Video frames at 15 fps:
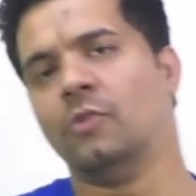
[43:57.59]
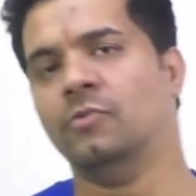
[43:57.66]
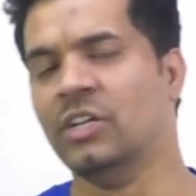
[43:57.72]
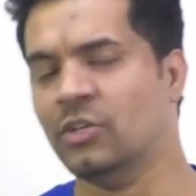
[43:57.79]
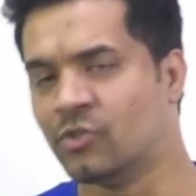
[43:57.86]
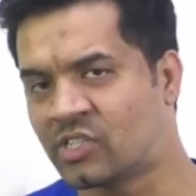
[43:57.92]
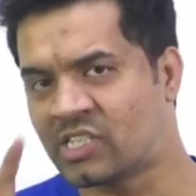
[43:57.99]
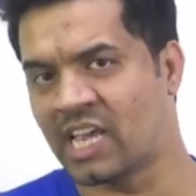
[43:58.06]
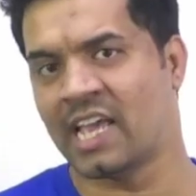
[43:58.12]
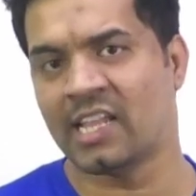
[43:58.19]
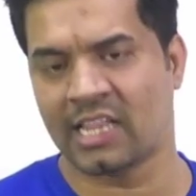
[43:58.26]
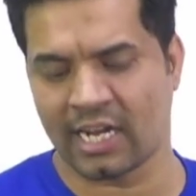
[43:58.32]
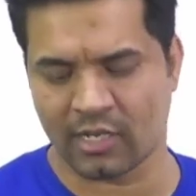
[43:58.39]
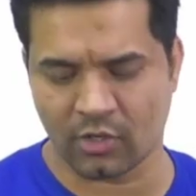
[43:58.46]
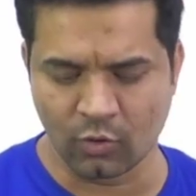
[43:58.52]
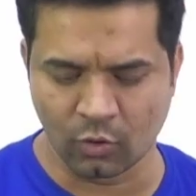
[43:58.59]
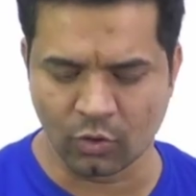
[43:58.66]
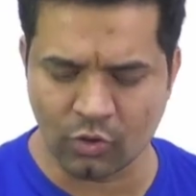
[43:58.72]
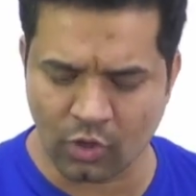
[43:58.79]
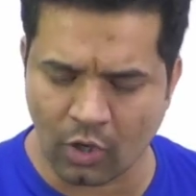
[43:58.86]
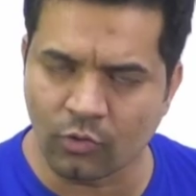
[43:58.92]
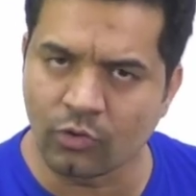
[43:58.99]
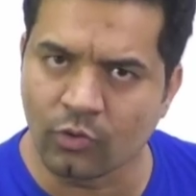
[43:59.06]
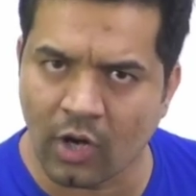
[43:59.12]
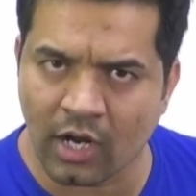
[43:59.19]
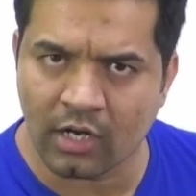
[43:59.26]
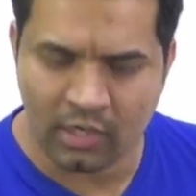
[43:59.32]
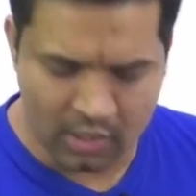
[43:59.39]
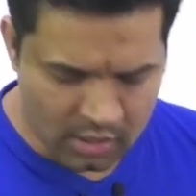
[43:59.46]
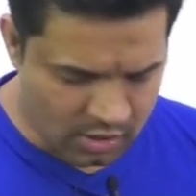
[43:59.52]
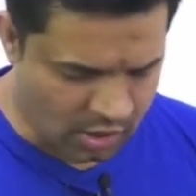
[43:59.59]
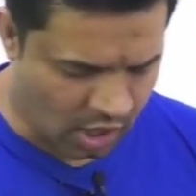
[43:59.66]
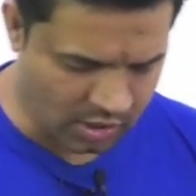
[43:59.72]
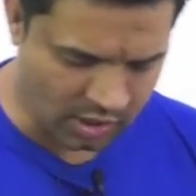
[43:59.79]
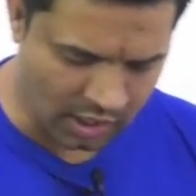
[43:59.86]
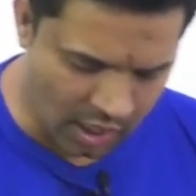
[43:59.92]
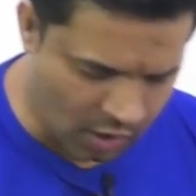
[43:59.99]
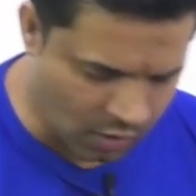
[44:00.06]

How will you say that no, now you are not